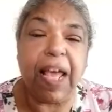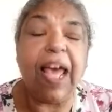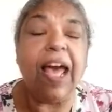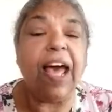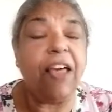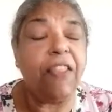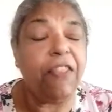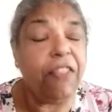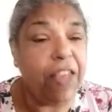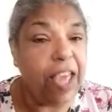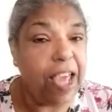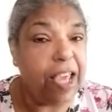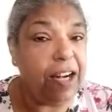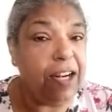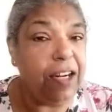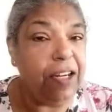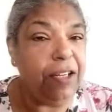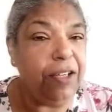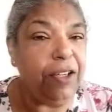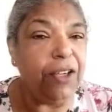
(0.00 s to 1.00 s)
And then
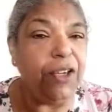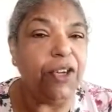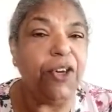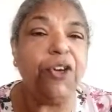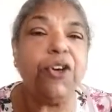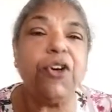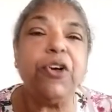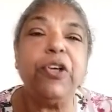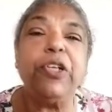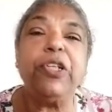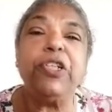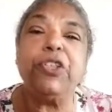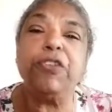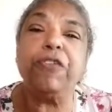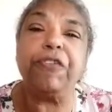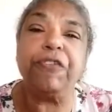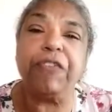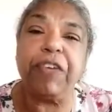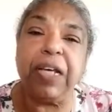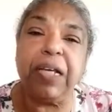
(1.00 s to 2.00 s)
you're going to
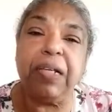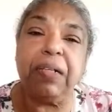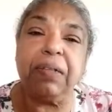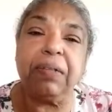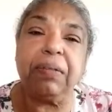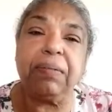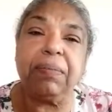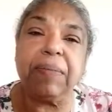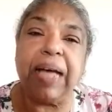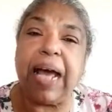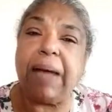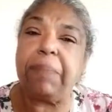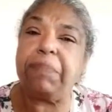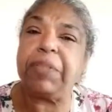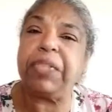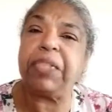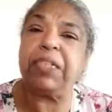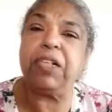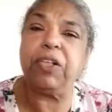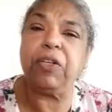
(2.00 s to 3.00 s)
feel
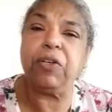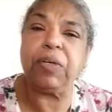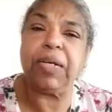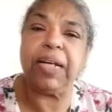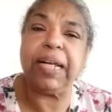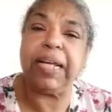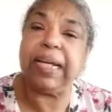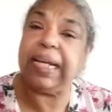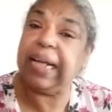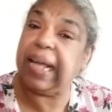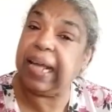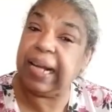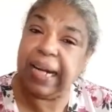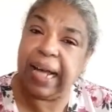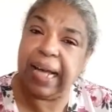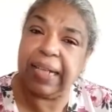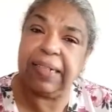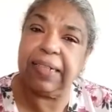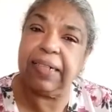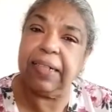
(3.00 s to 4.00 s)
absolutely
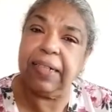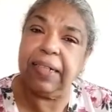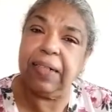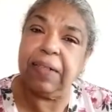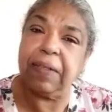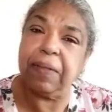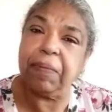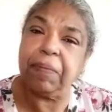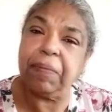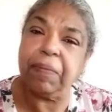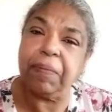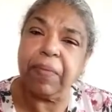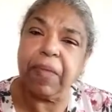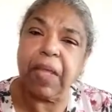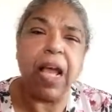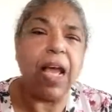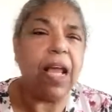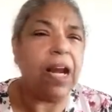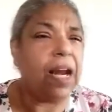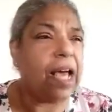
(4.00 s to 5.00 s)
neglected,
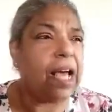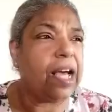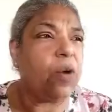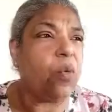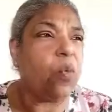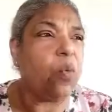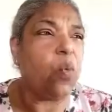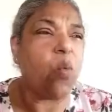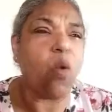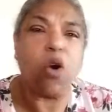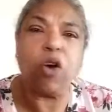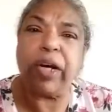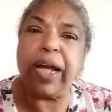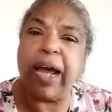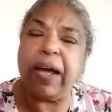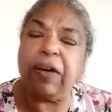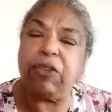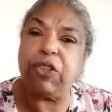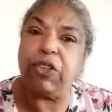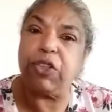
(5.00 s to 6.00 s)
like a
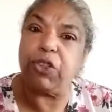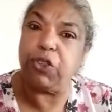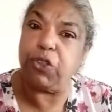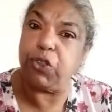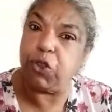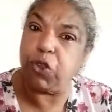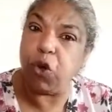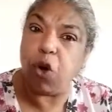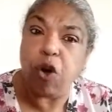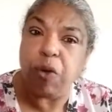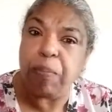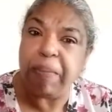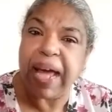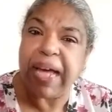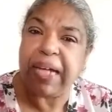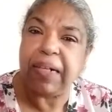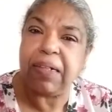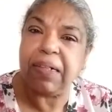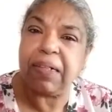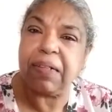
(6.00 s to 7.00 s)
worn-out
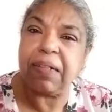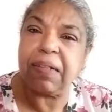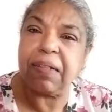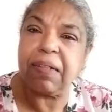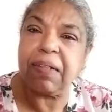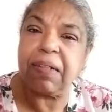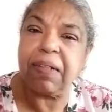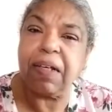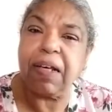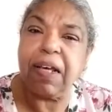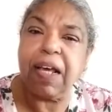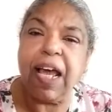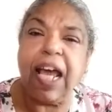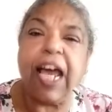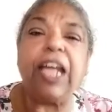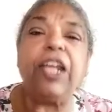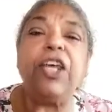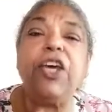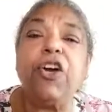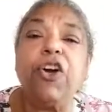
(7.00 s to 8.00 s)
doormat,
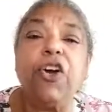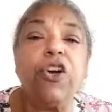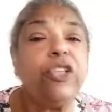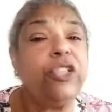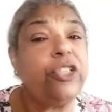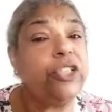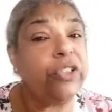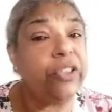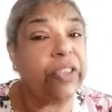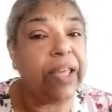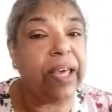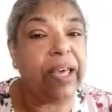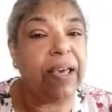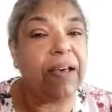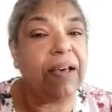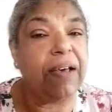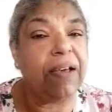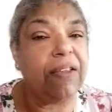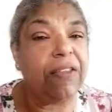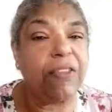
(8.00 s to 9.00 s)
and you're going to
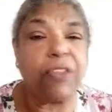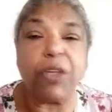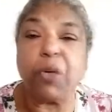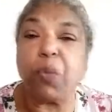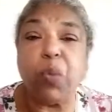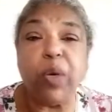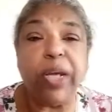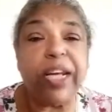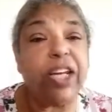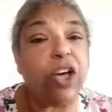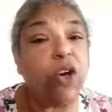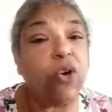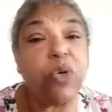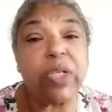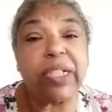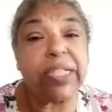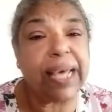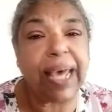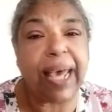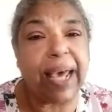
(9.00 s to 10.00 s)
think that we
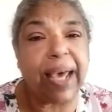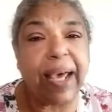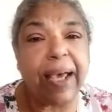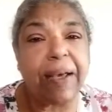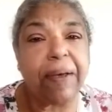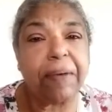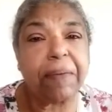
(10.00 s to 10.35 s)
don't care.